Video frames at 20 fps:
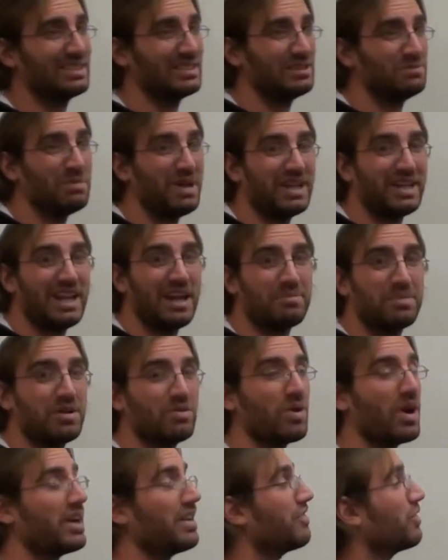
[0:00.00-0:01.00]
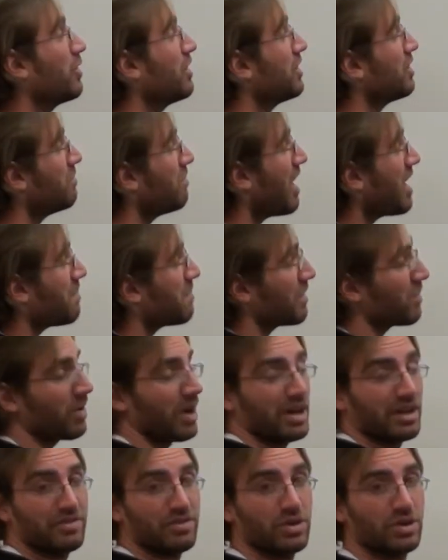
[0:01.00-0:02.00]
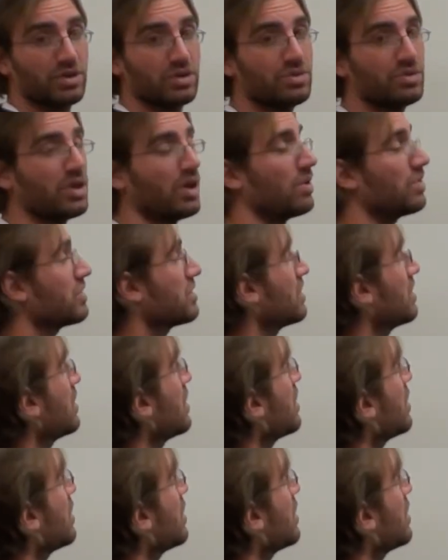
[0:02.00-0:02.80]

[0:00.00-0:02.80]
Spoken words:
You might not be ready for it, you might be ready for it, who knows.